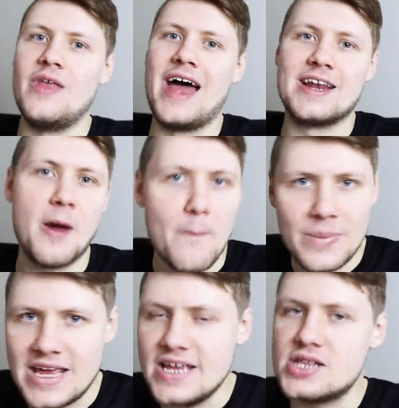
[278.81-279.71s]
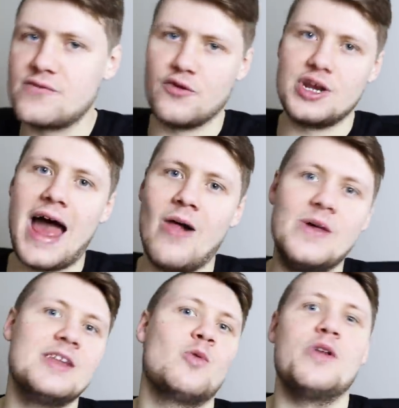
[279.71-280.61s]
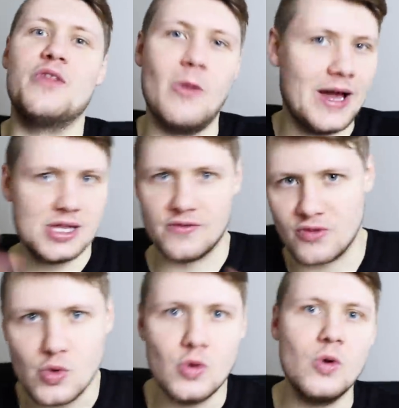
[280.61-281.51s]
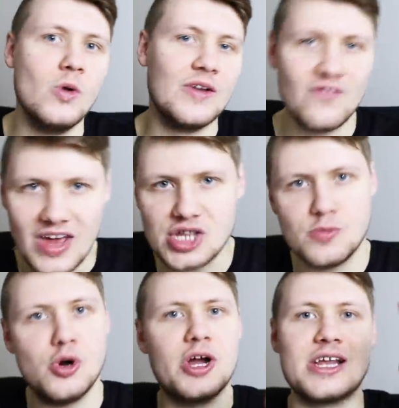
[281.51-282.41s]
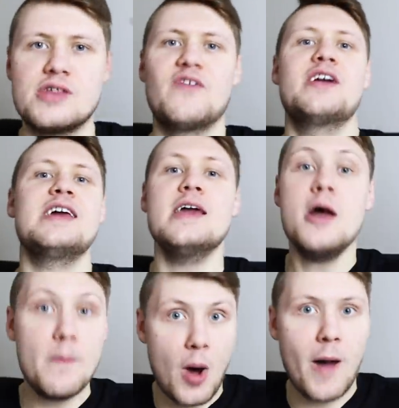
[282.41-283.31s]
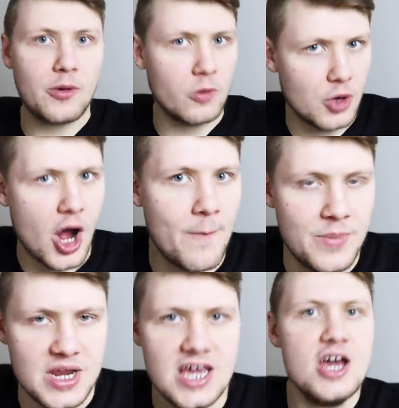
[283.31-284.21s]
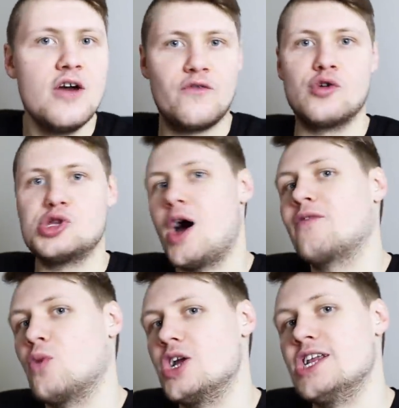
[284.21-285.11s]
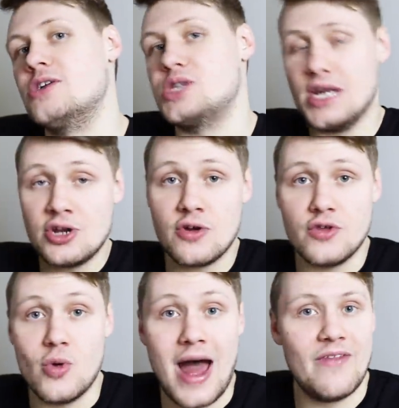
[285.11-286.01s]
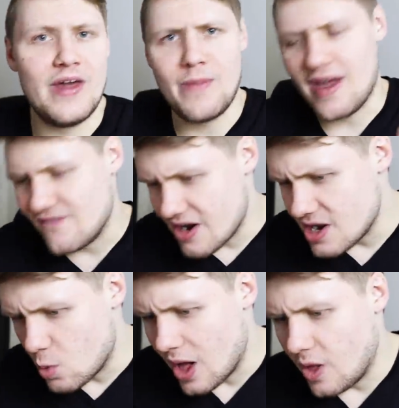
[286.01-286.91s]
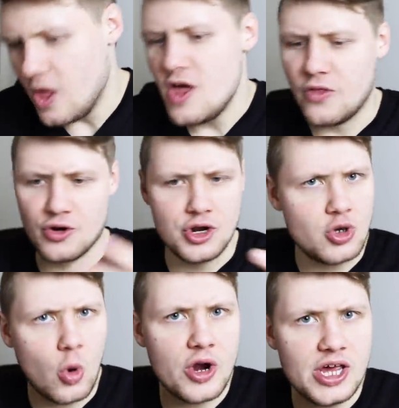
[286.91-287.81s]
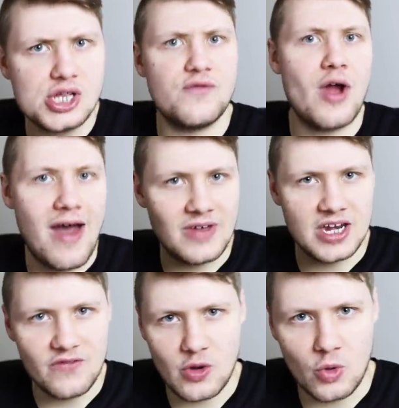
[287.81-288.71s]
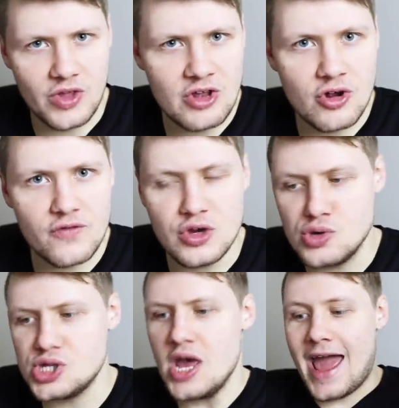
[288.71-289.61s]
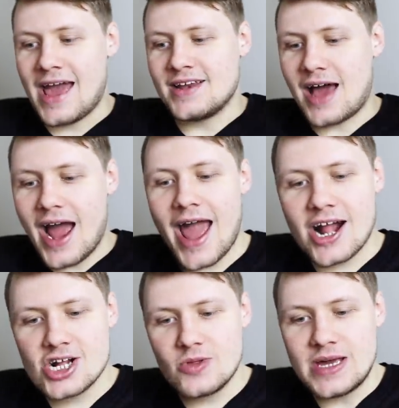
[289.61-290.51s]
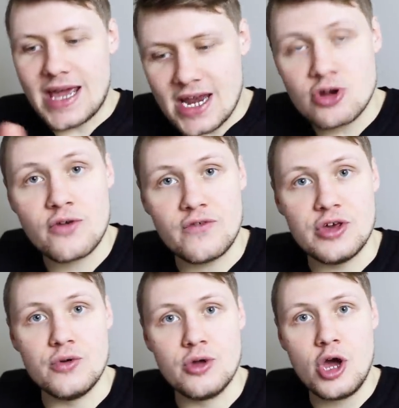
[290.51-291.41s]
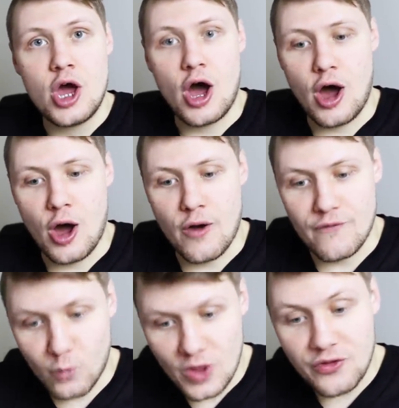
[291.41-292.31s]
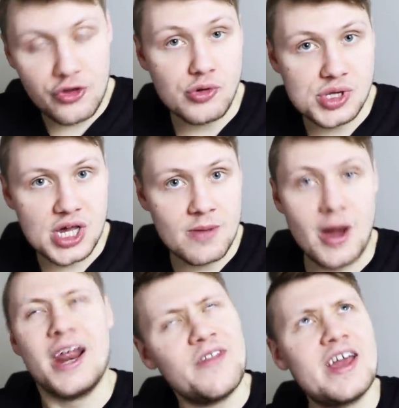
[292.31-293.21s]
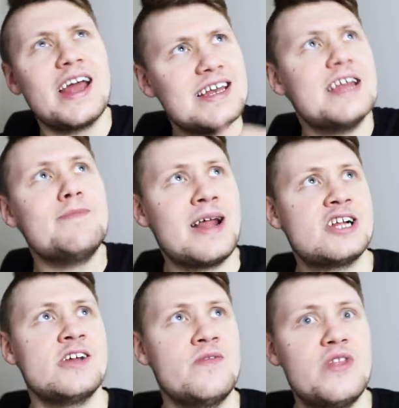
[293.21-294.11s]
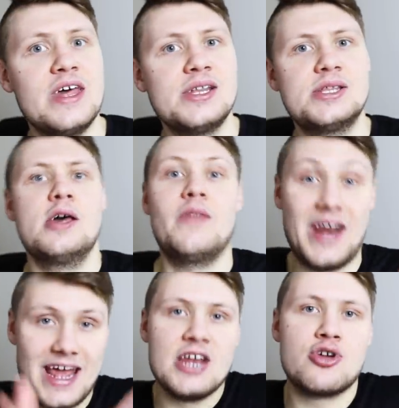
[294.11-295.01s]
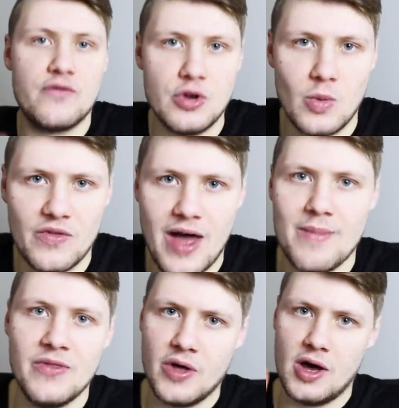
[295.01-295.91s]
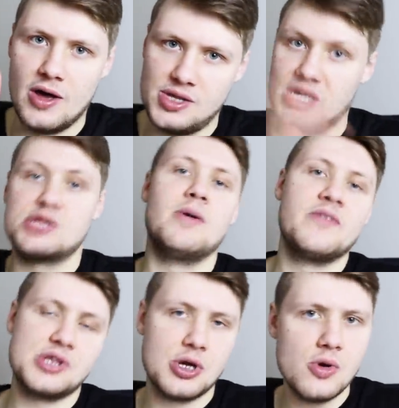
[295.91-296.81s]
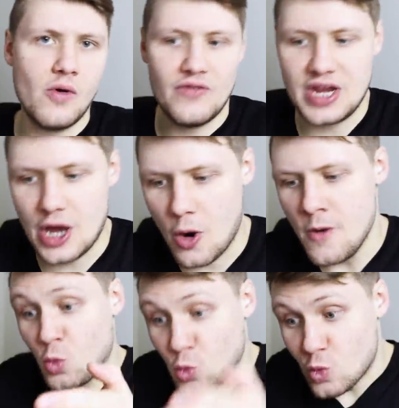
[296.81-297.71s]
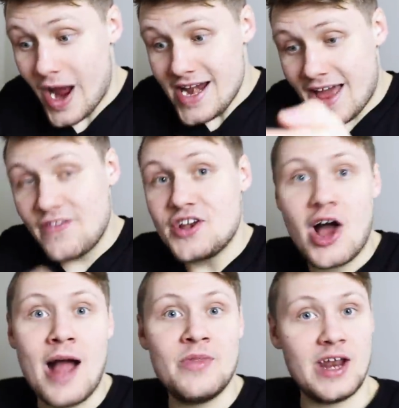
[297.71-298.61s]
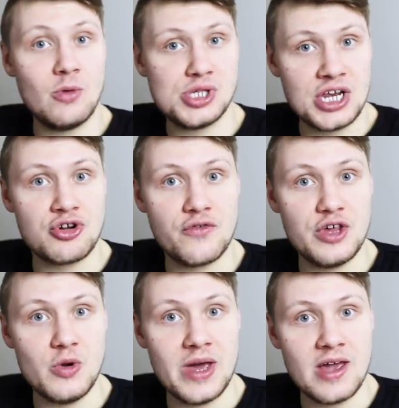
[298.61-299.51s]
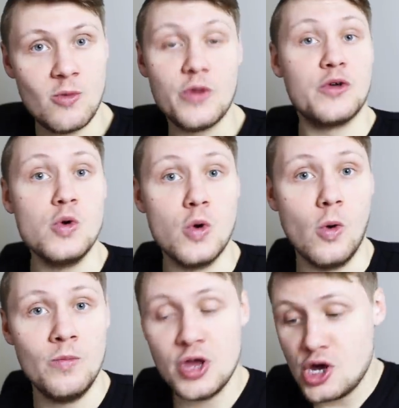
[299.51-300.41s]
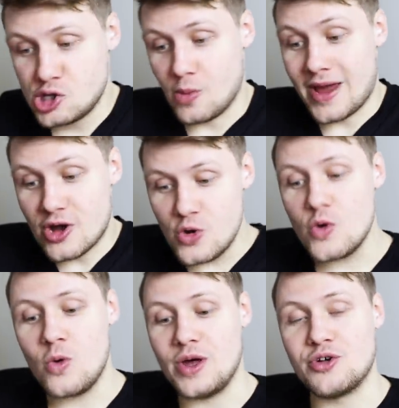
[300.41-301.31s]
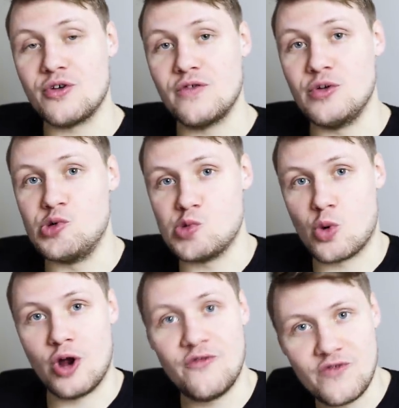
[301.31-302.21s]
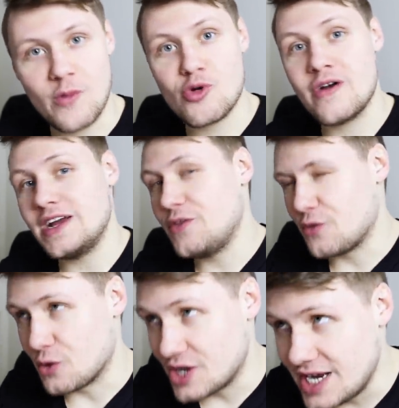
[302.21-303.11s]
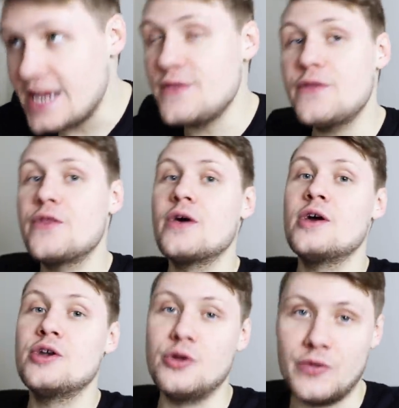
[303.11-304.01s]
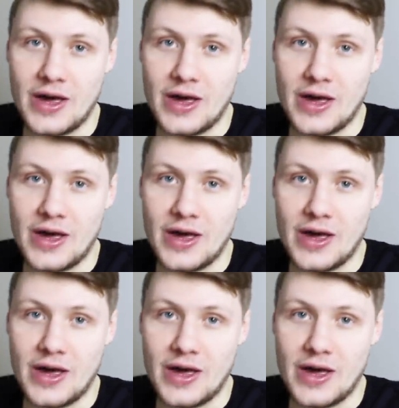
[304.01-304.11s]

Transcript: that competes for talent with the likes of Google and Facebook. It's a very popular company for software engineers to interview at. They pay very well. They're notorious for having difficult interviews. And I actually interviewed uh, with Two Sigma, and I think I did mention this, that I interviewed with them in the six months to Google video, right at the time that I was interviewing with Google. So my Google interviews were on February thirteenth, two